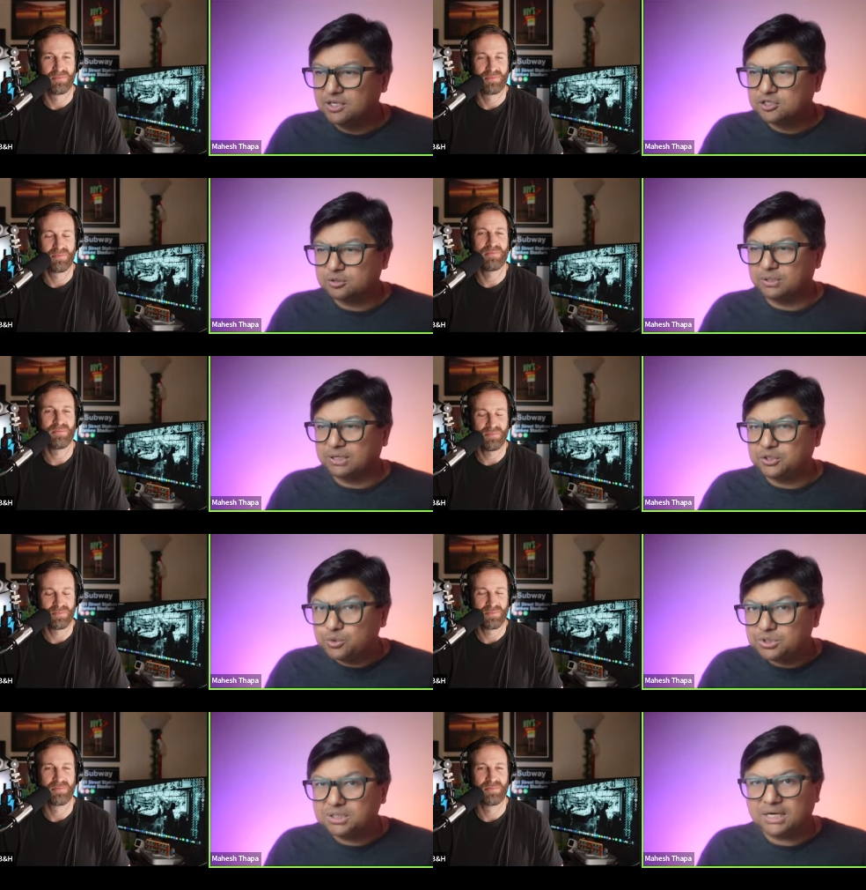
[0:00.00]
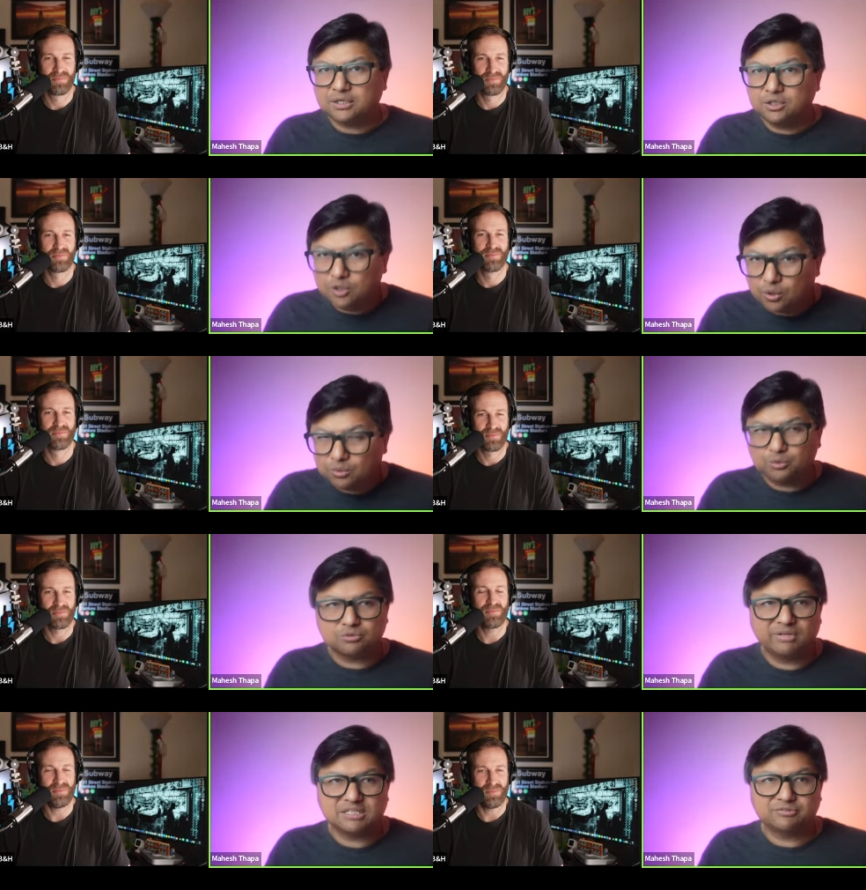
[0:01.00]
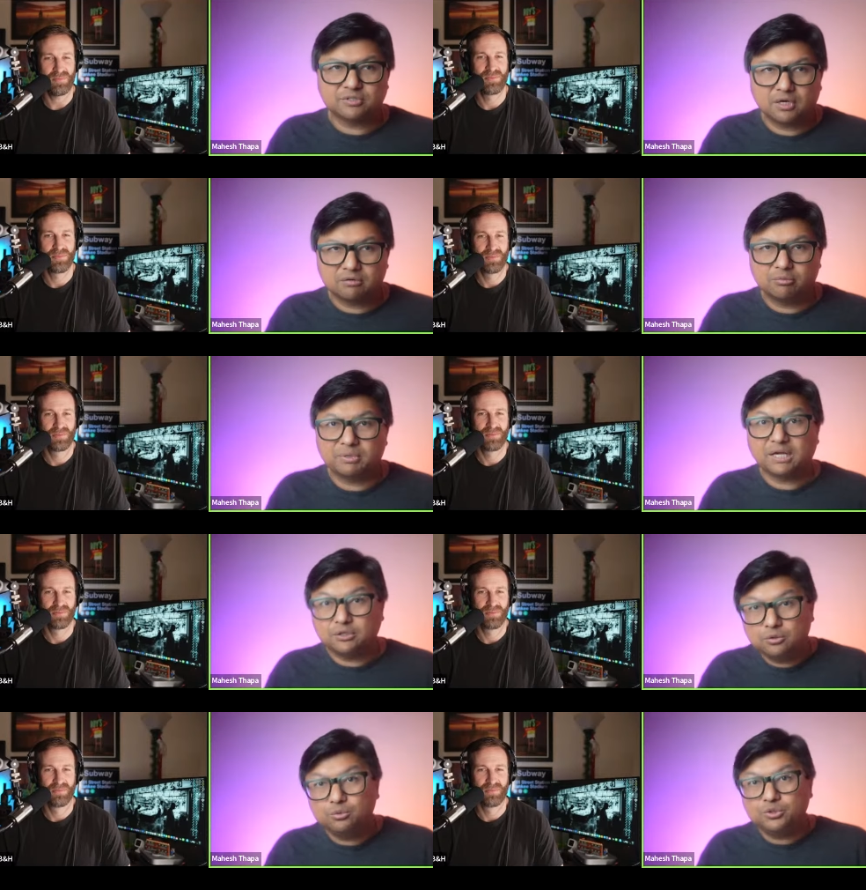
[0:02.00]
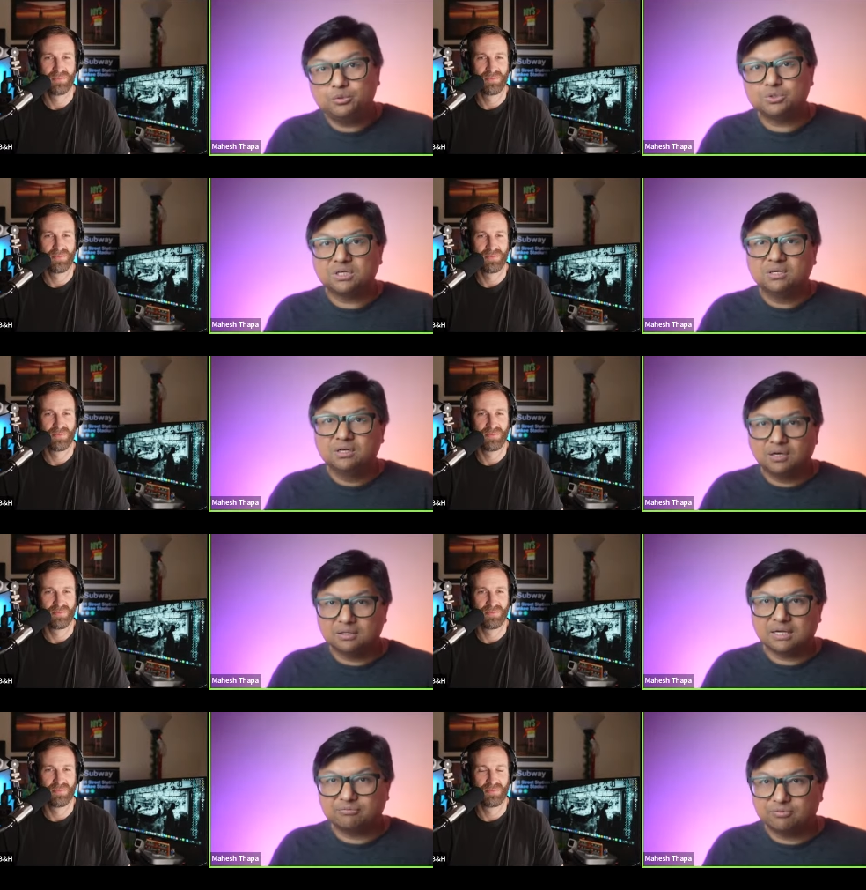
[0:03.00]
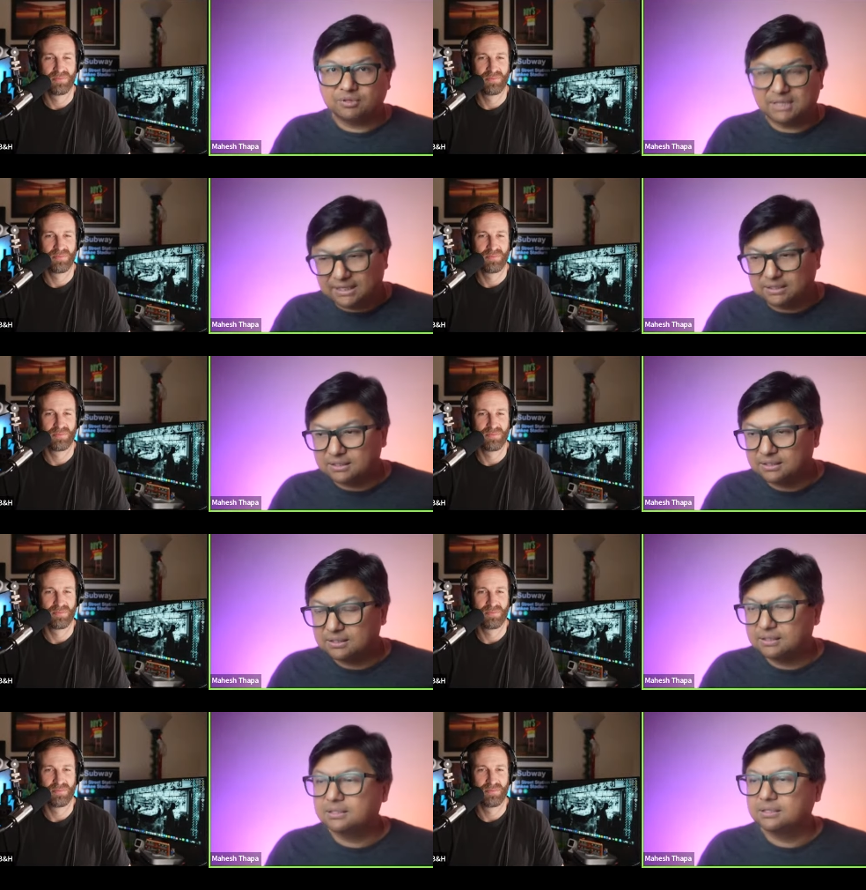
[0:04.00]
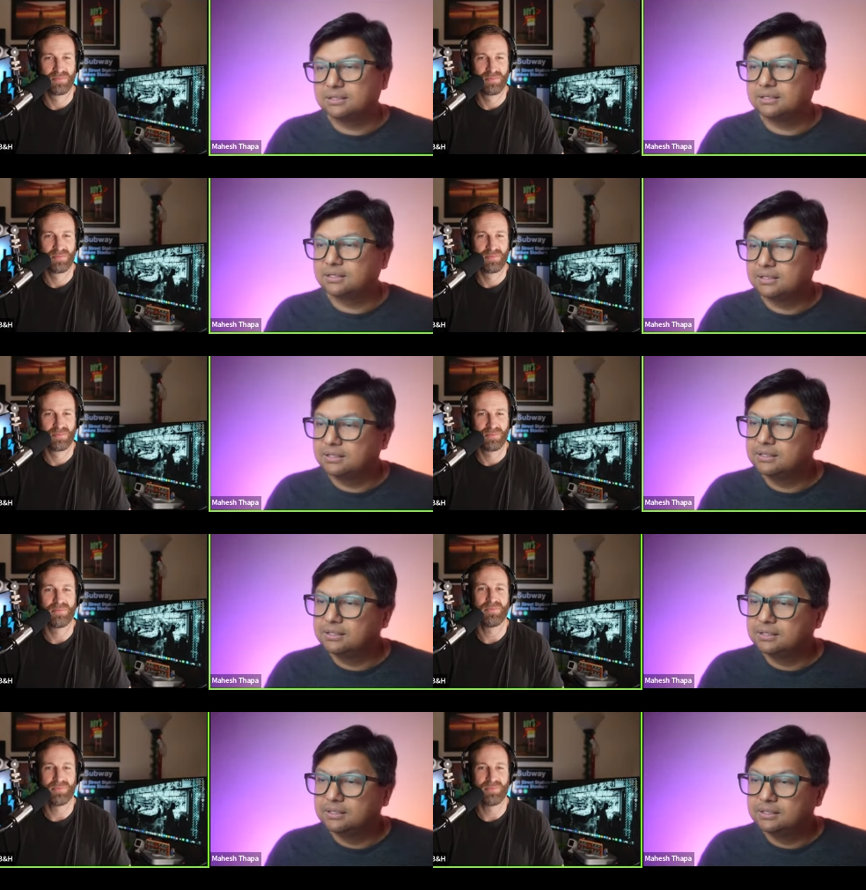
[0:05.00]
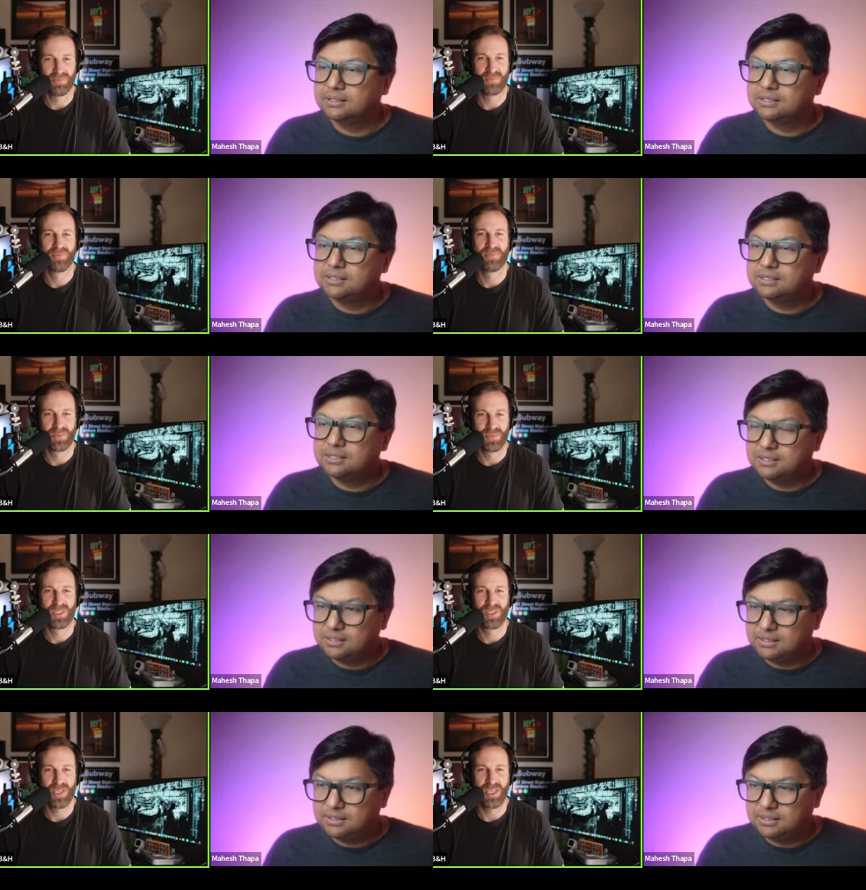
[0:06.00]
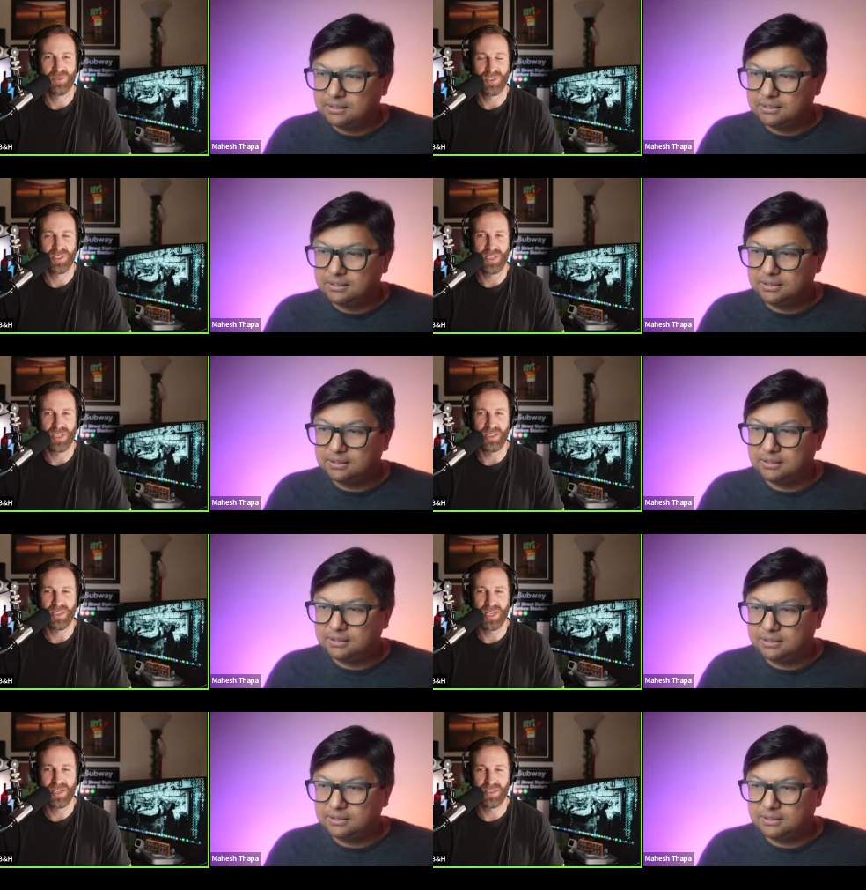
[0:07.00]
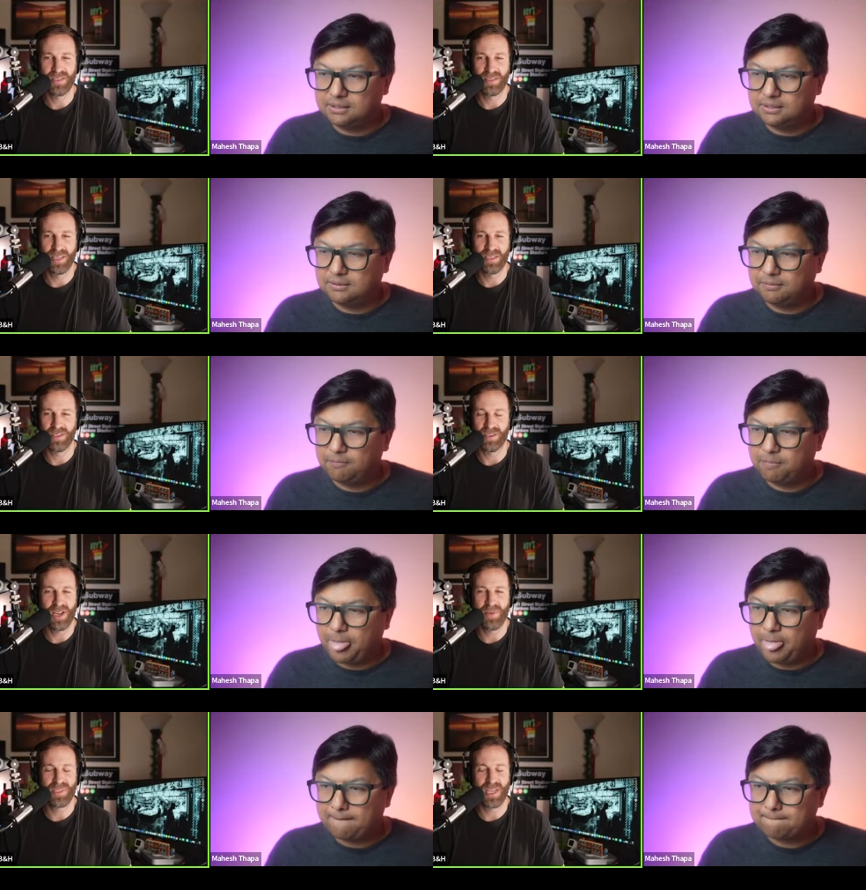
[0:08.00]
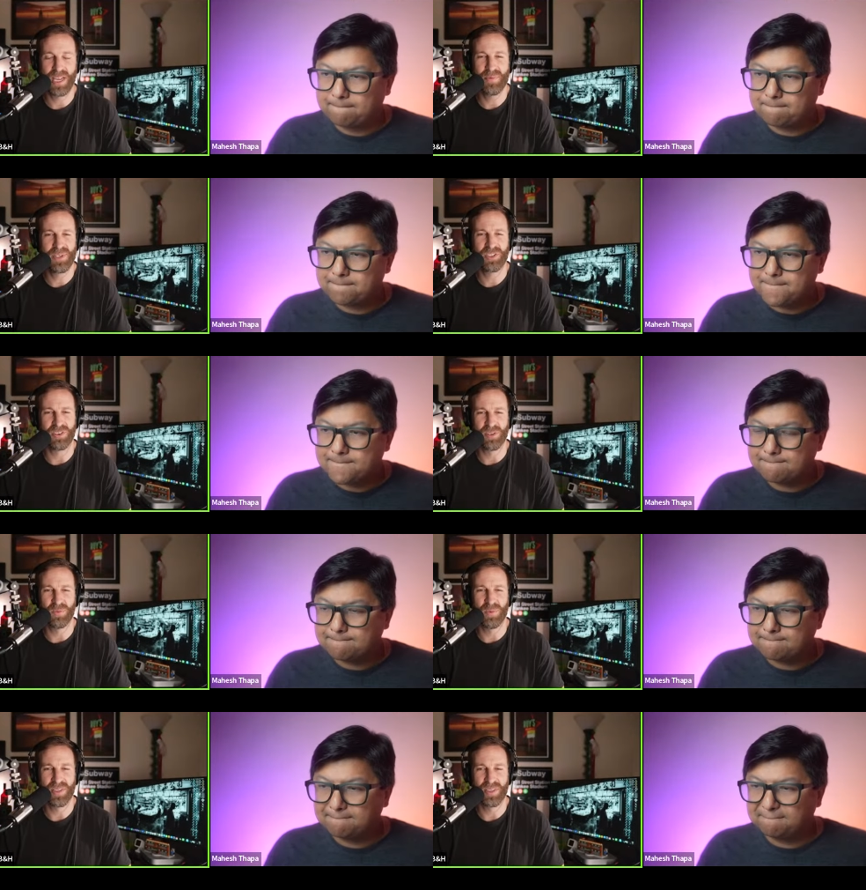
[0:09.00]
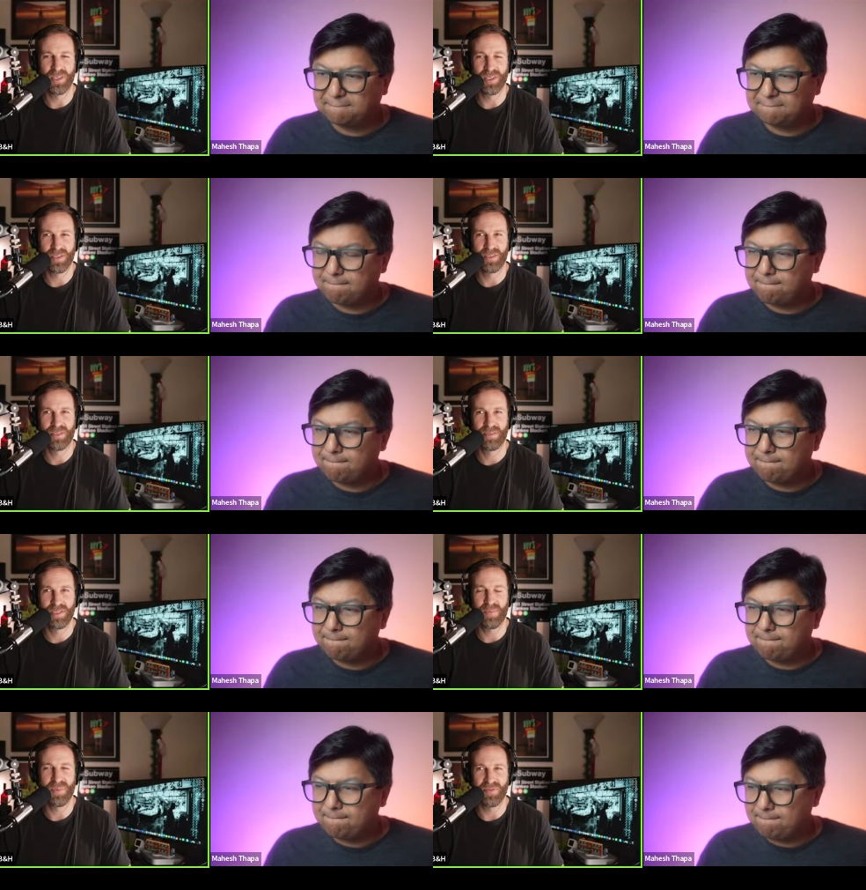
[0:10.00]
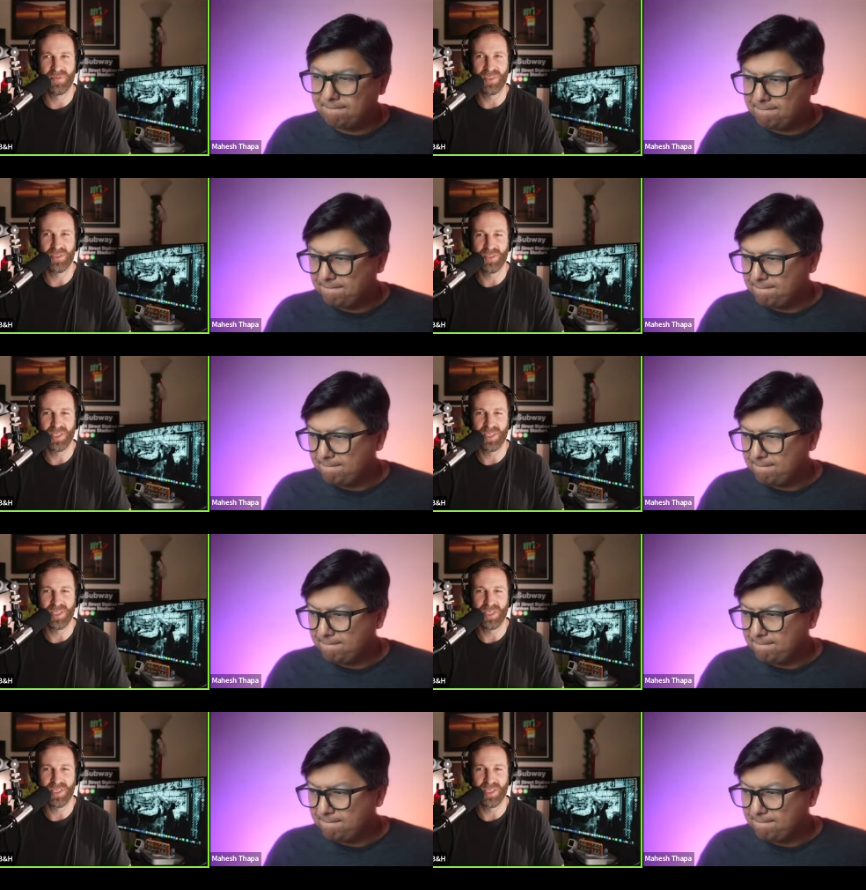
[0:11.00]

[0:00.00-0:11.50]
Speaker 1: So mm-hmm. I usually I don't use flash photography, but I do use a lot of light.
Speaker 2: Hmm. Interesting. Yeah, light is necessary. I was I always struggle with the depth of field